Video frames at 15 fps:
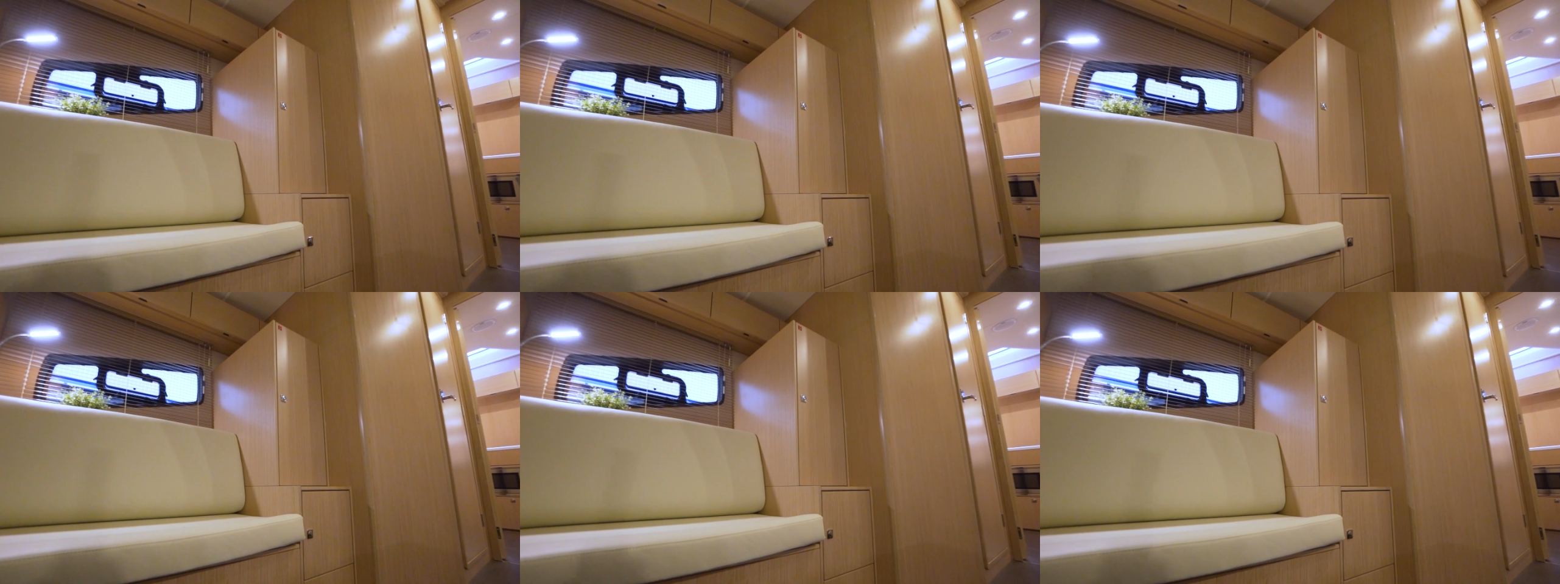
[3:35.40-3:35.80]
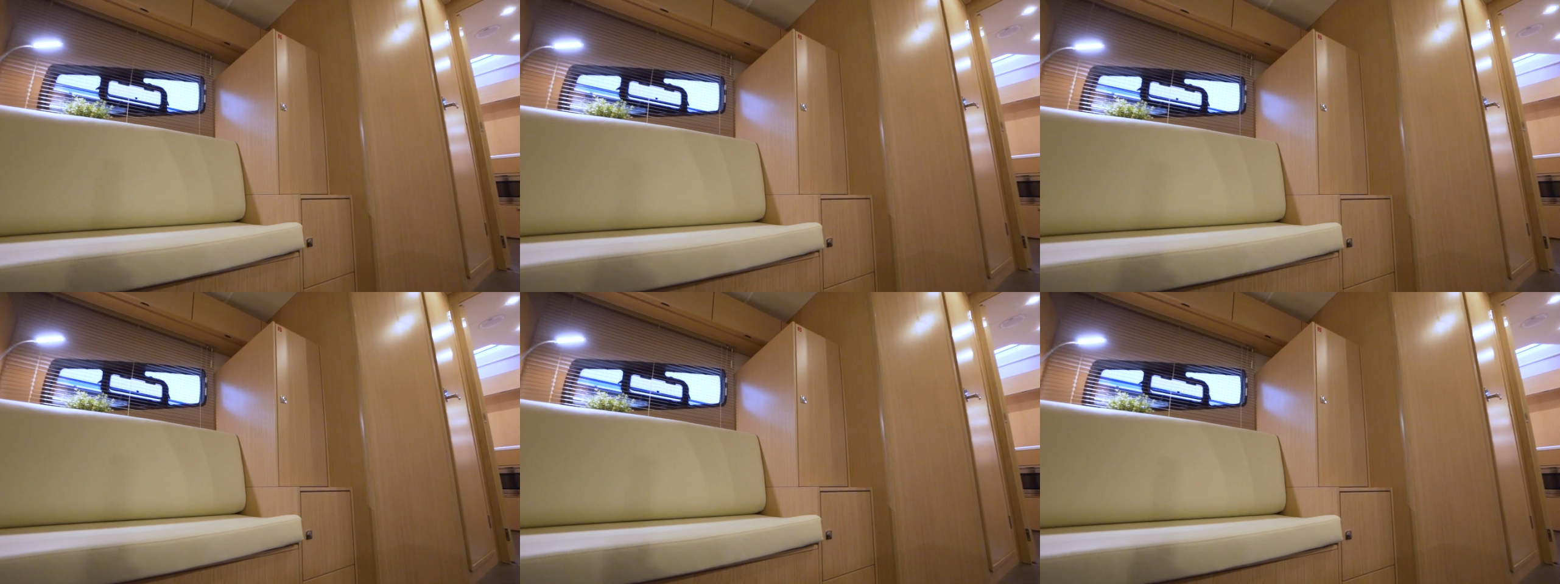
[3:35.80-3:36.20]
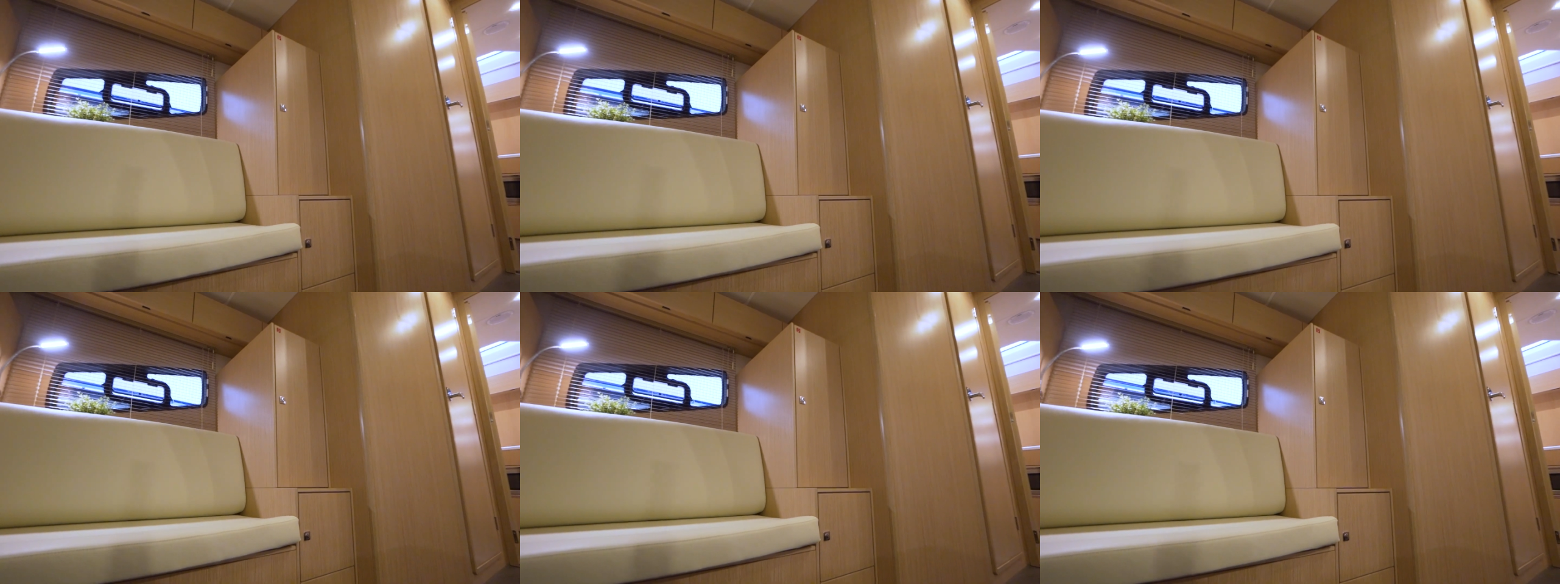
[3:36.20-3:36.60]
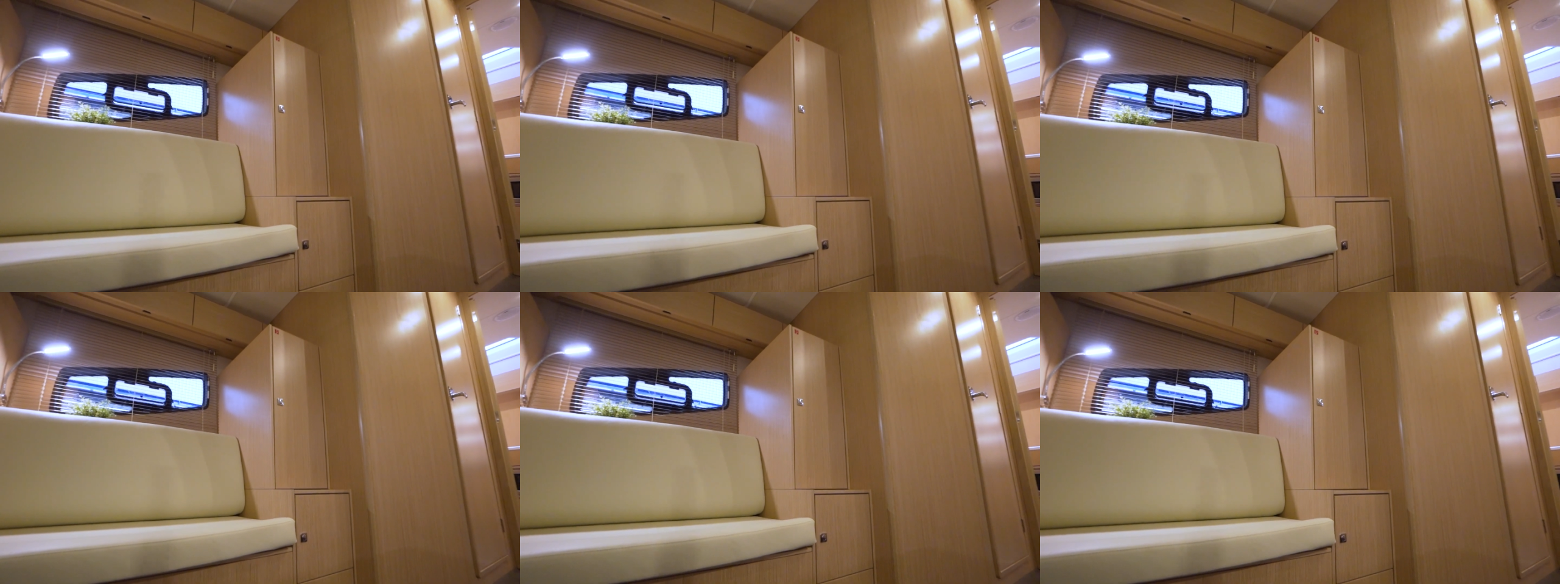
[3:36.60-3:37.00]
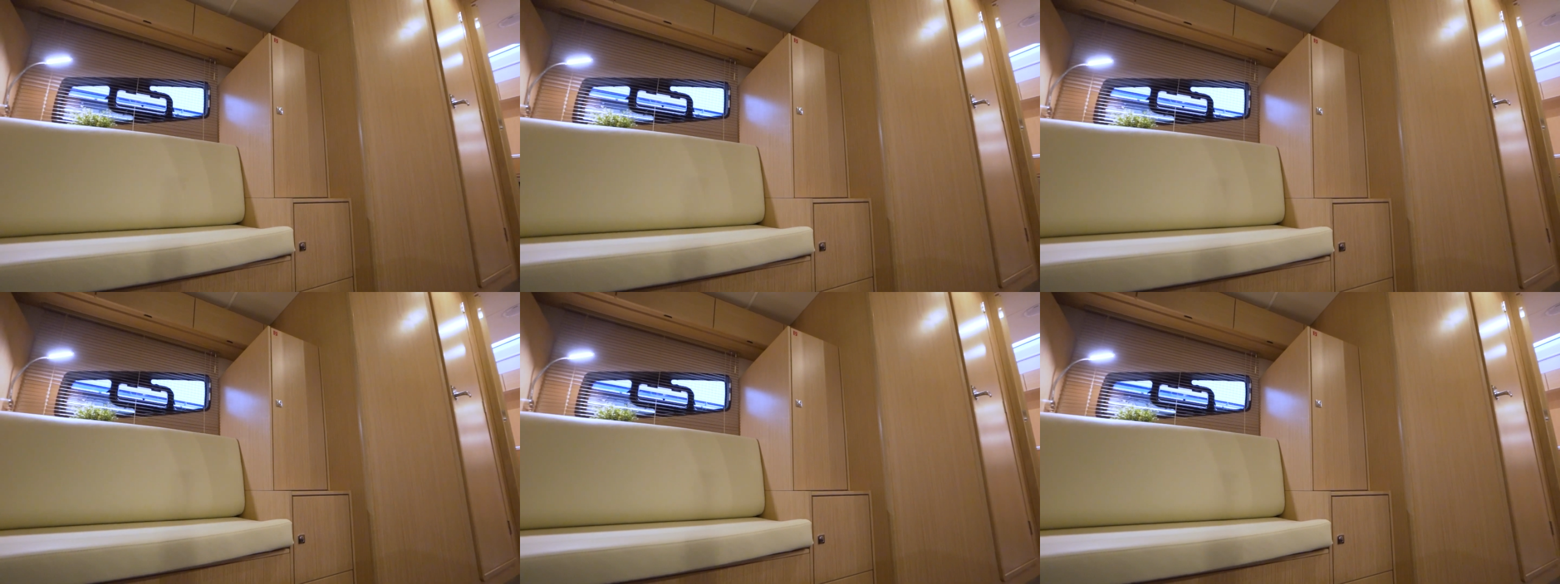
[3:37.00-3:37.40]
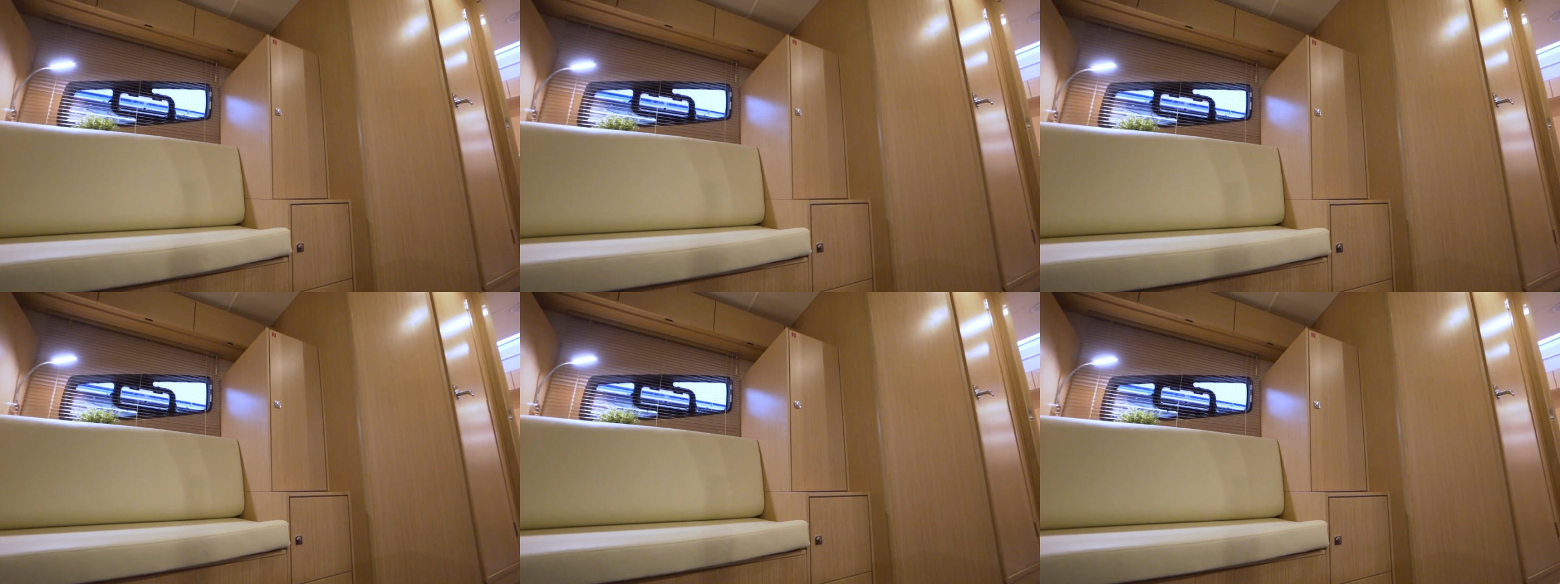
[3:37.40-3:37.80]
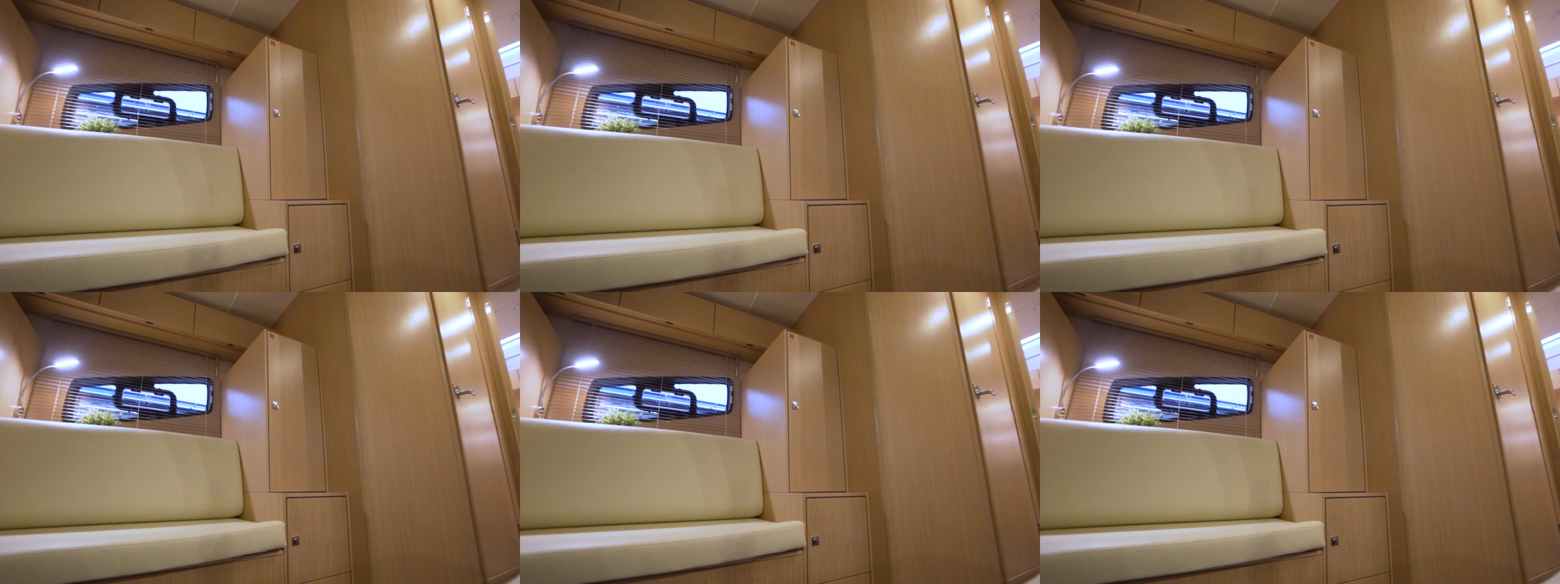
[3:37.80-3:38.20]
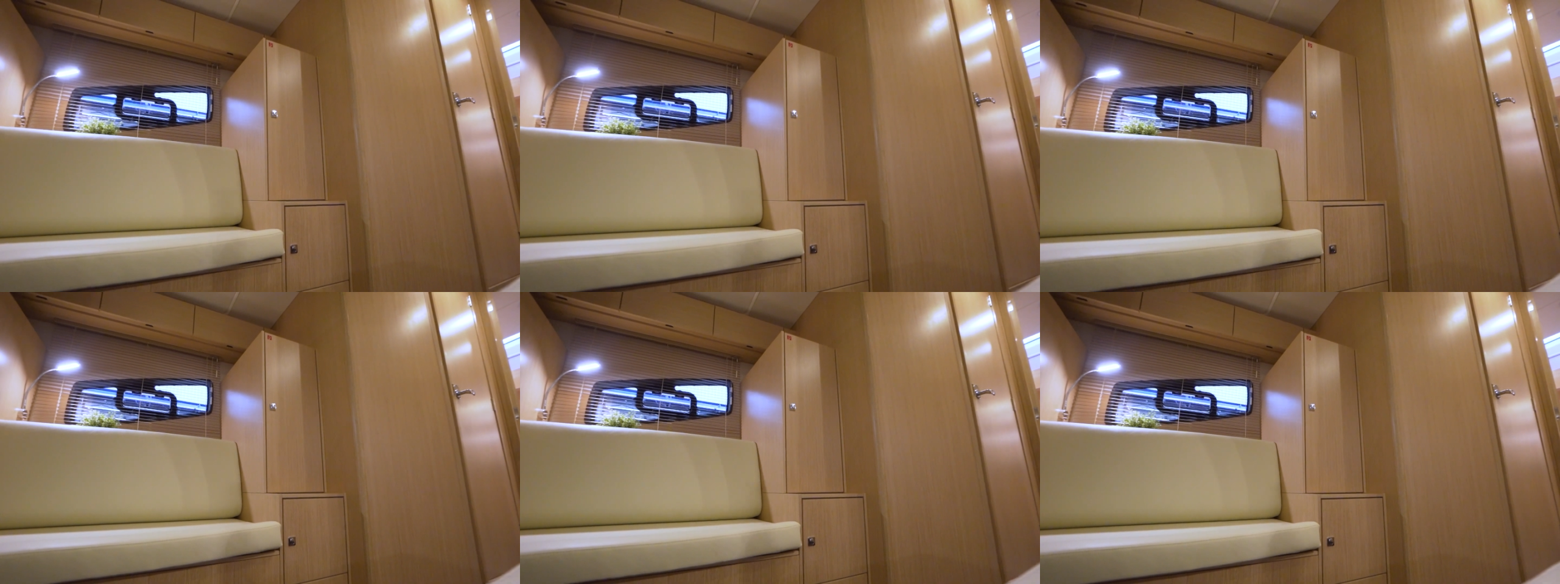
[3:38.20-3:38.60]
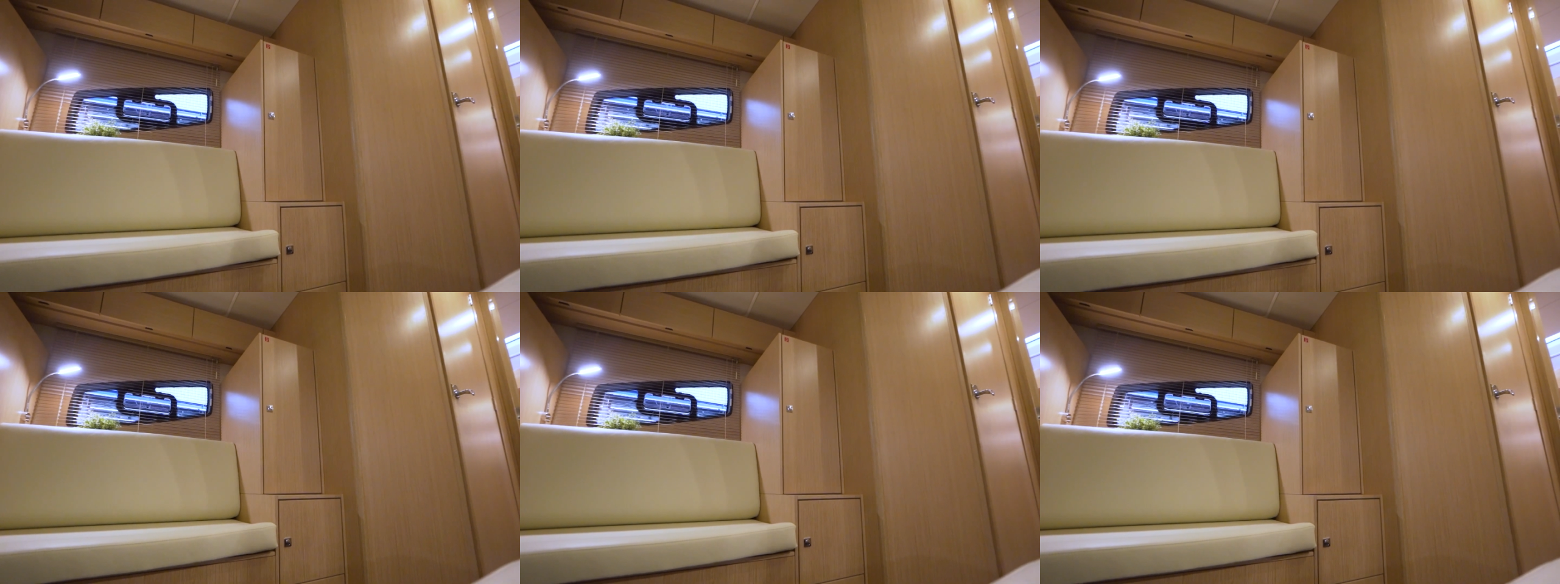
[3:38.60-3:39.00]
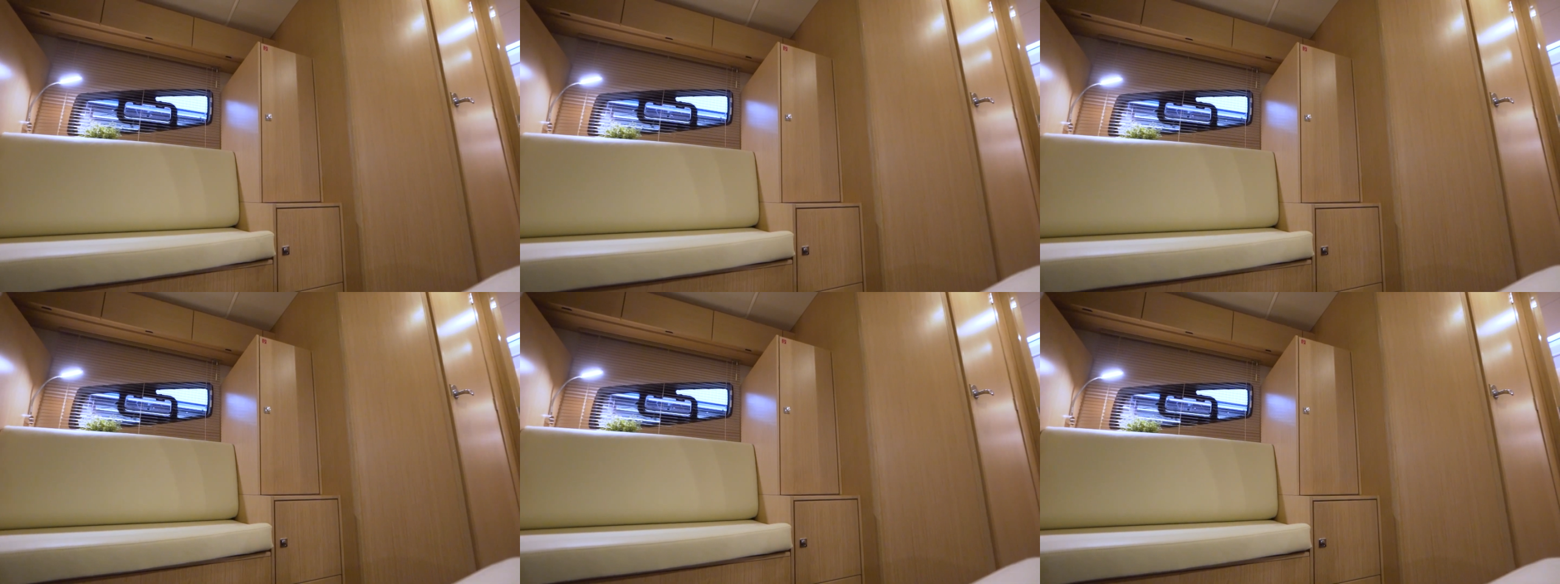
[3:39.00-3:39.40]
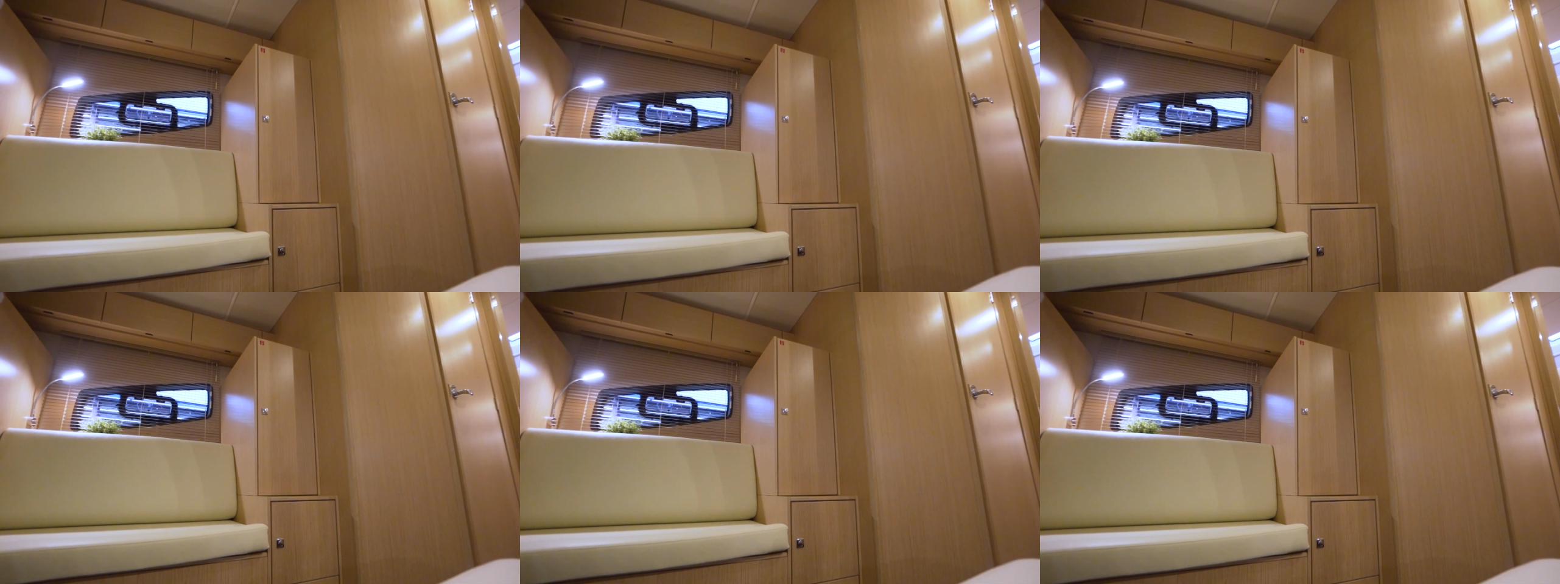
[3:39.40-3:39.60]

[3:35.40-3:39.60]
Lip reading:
(no speaker visible)